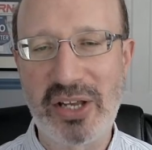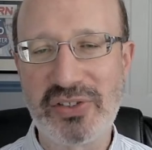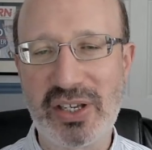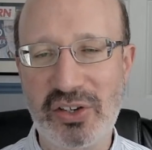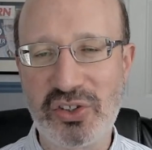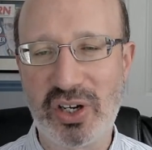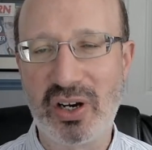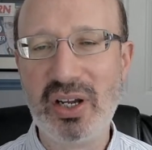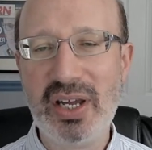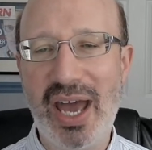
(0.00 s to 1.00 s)
signature
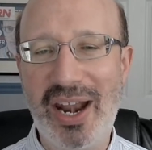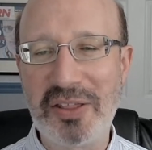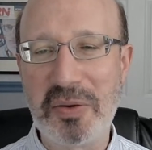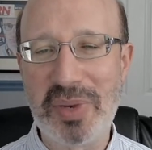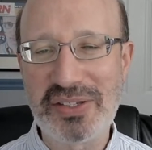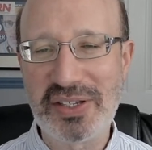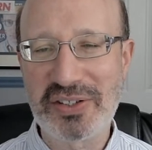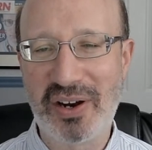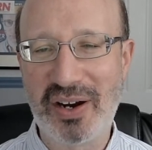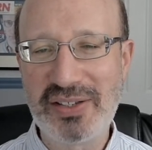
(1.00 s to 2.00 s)
and on their business
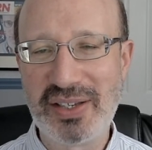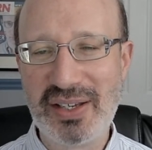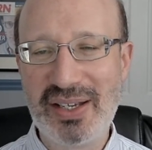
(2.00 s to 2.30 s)
cards,